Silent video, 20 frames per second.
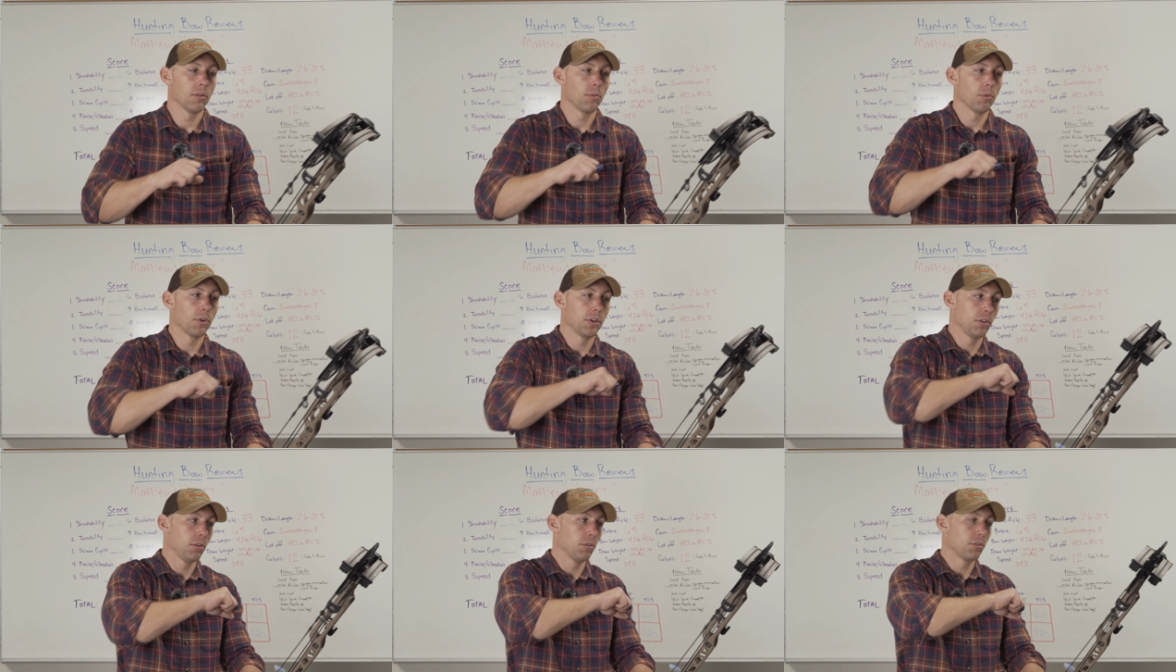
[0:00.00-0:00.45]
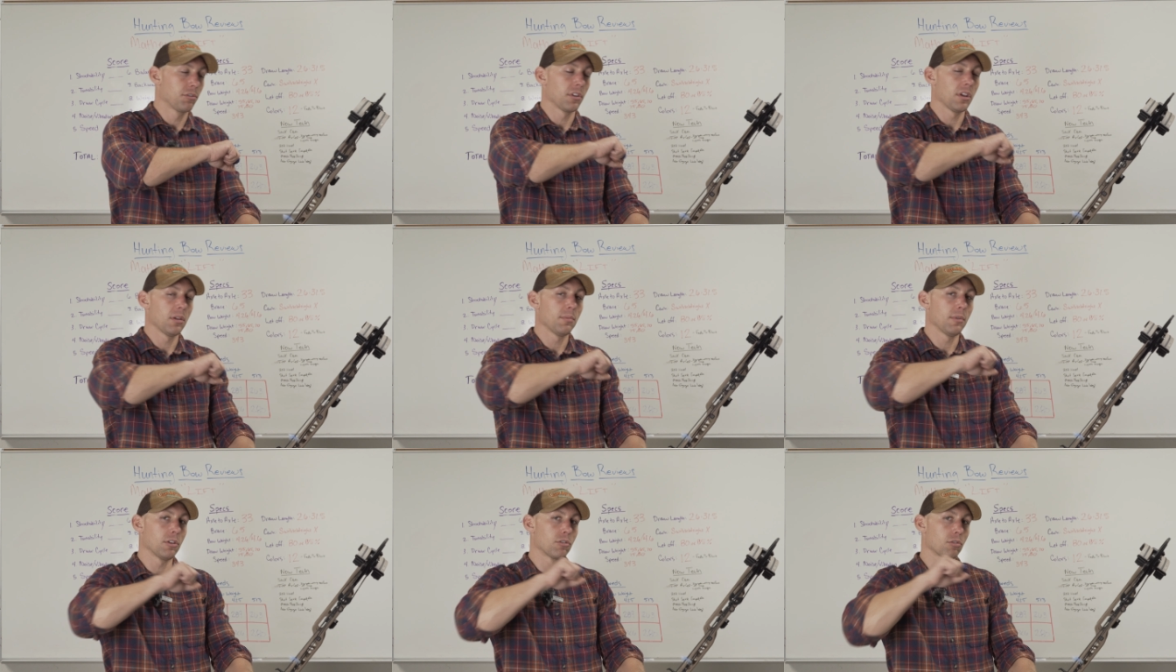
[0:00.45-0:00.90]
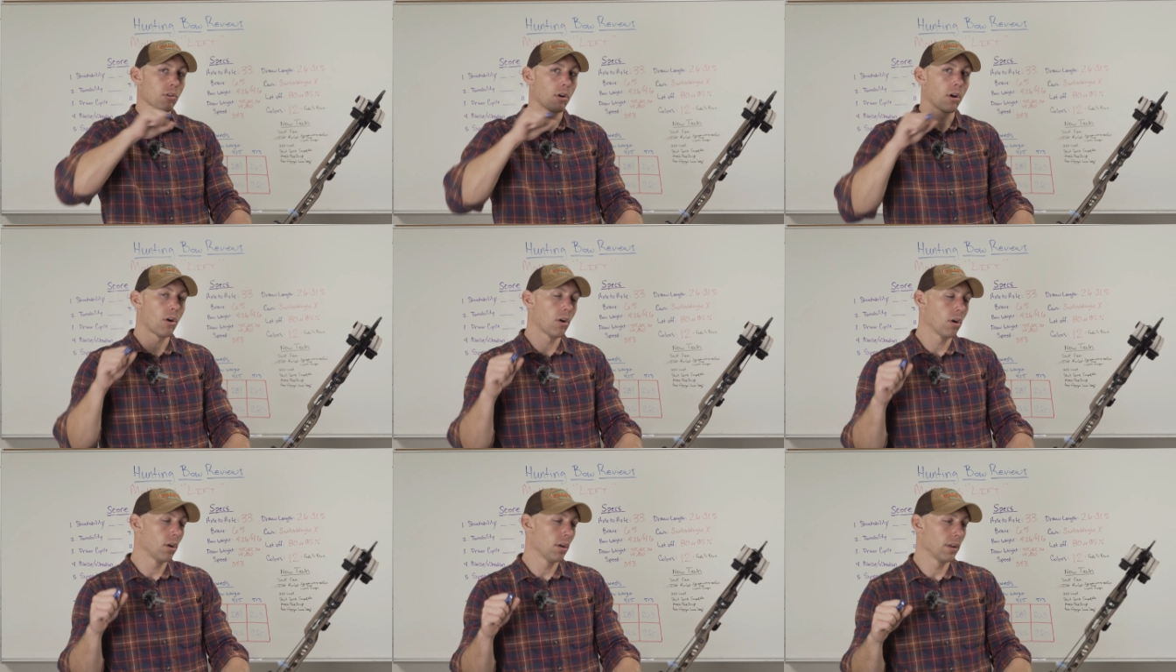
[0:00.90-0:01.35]
when you see me
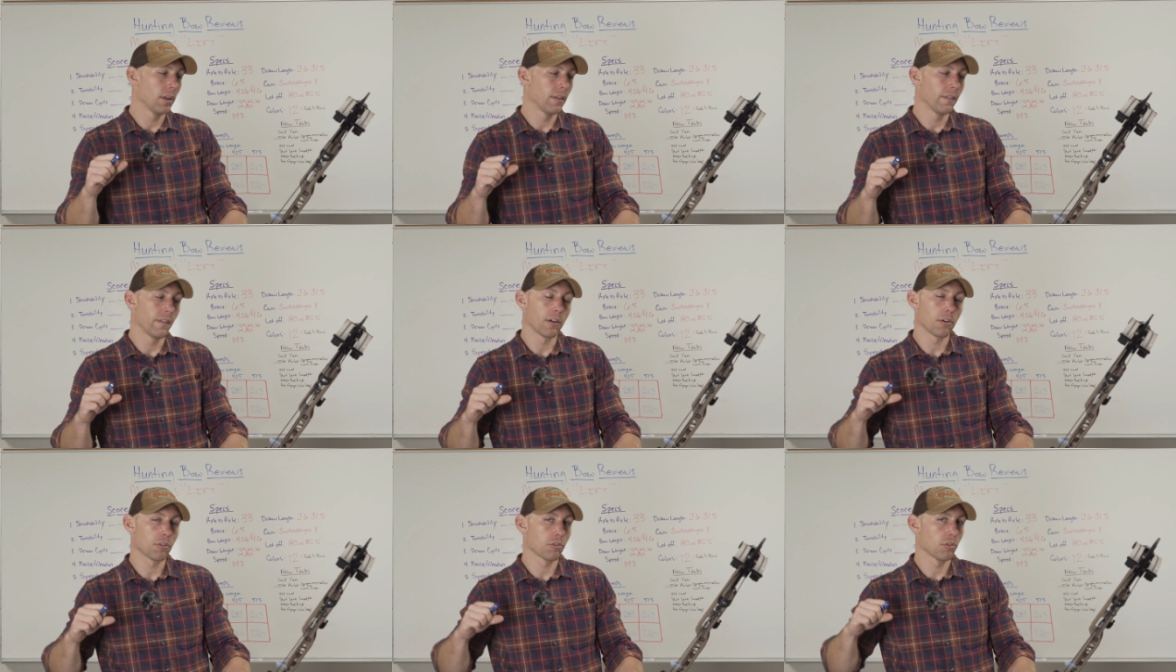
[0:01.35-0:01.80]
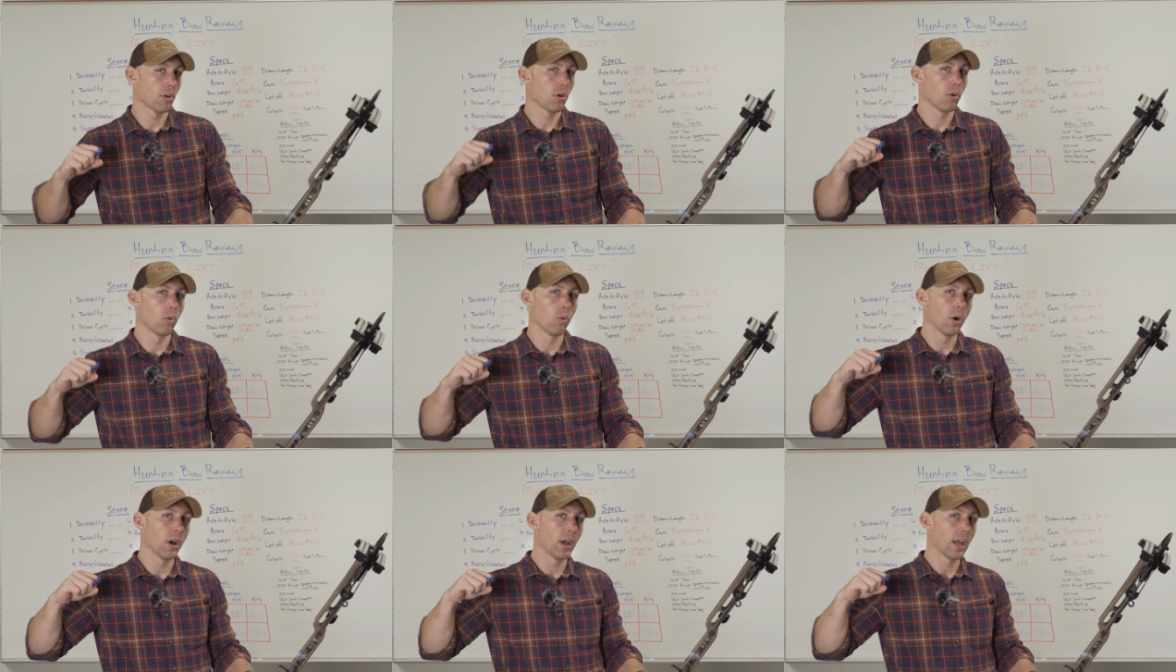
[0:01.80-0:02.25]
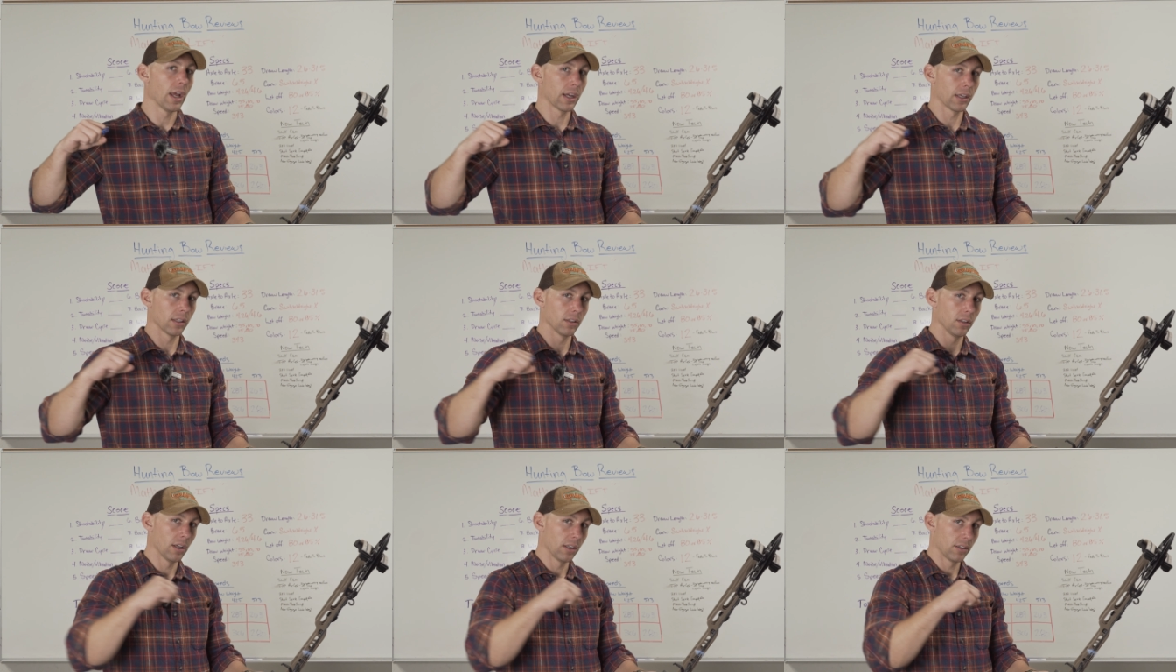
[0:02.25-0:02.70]
draw it, there's no way I
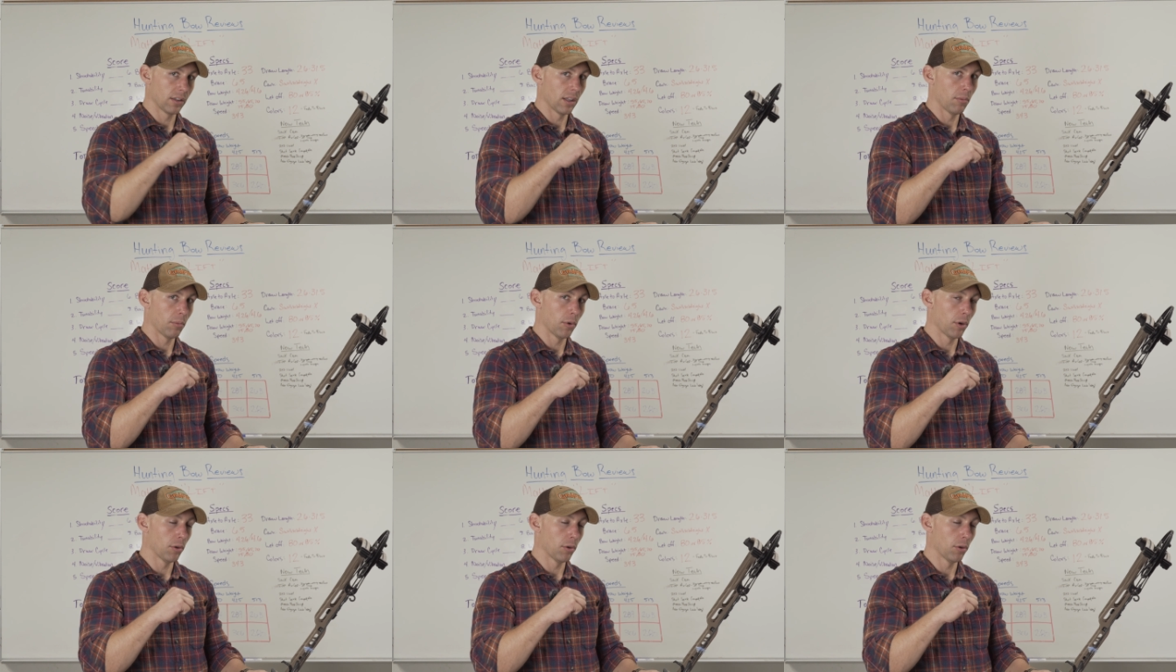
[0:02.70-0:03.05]
could let that